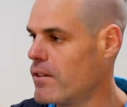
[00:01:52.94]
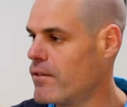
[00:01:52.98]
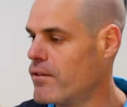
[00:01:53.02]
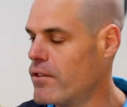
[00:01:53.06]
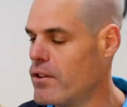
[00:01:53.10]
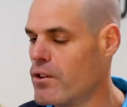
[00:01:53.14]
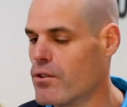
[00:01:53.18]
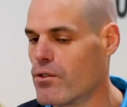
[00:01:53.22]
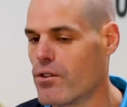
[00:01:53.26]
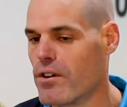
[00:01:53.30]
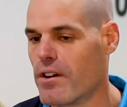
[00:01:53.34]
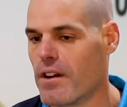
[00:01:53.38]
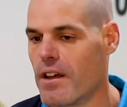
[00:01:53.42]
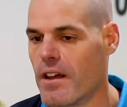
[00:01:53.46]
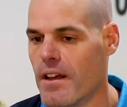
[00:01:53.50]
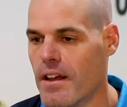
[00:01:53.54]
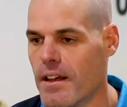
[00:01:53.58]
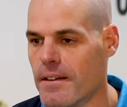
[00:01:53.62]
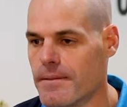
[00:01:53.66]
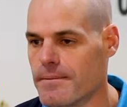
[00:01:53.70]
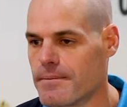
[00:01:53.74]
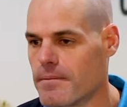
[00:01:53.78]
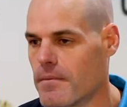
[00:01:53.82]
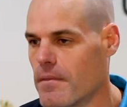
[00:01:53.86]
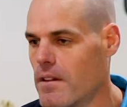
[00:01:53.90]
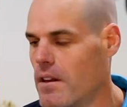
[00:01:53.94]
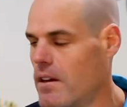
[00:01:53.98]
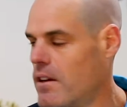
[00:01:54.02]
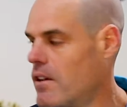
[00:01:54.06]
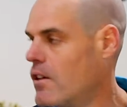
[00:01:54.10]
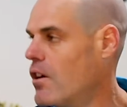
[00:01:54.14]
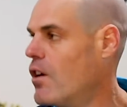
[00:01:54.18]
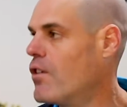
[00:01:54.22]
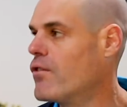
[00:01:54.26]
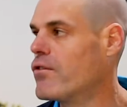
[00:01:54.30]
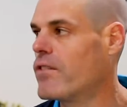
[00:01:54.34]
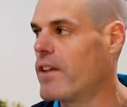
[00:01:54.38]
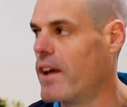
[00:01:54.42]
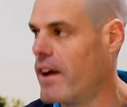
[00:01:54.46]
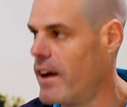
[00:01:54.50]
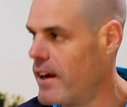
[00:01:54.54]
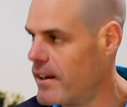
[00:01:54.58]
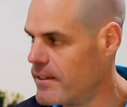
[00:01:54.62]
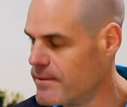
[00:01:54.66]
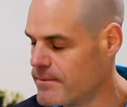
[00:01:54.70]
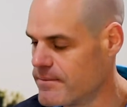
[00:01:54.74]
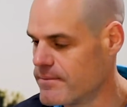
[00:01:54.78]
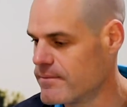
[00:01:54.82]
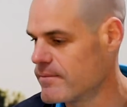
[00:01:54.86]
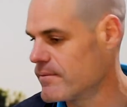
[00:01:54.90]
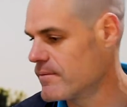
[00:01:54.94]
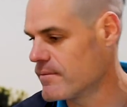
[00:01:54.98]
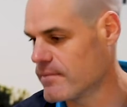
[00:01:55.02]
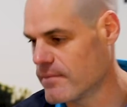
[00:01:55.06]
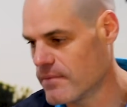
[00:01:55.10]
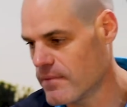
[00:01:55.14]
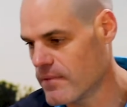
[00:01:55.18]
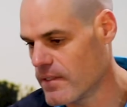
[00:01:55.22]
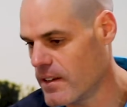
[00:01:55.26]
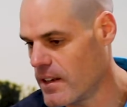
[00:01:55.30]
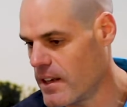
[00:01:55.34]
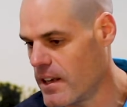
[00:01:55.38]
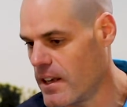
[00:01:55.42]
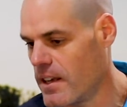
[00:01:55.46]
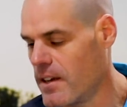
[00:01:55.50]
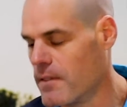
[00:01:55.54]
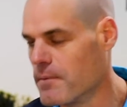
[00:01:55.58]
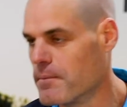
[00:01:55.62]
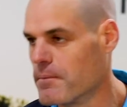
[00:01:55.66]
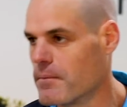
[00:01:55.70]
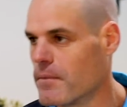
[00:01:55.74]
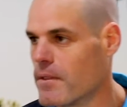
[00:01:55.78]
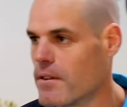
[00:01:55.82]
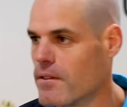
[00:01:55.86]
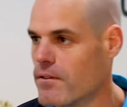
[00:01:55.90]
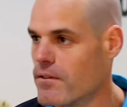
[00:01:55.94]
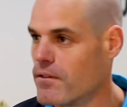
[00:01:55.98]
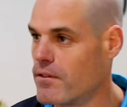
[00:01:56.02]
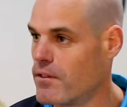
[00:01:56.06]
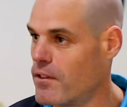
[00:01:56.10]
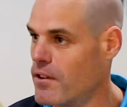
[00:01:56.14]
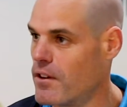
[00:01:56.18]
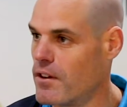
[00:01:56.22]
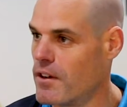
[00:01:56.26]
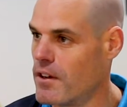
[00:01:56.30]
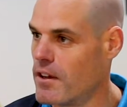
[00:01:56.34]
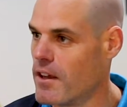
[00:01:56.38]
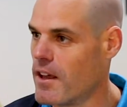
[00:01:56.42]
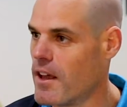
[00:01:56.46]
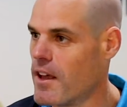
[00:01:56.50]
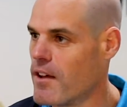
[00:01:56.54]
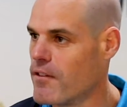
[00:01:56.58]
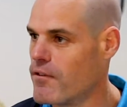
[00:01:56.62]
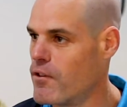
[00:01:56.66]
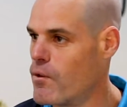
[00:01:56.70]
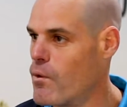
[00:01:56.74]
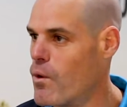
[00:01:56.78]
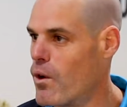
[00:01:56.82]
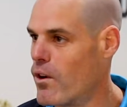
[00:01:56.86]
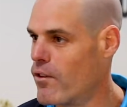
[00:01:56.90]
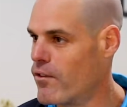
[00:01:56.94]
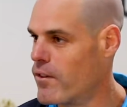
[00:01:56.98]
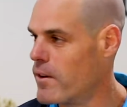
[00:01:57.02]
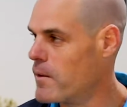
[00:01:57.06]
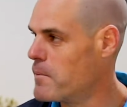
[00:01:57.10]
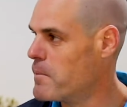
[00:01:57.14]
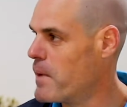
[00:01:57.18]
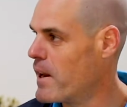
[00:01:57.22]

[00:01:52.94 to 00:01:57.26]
if you're in a, a golf cart, um, for, for want of a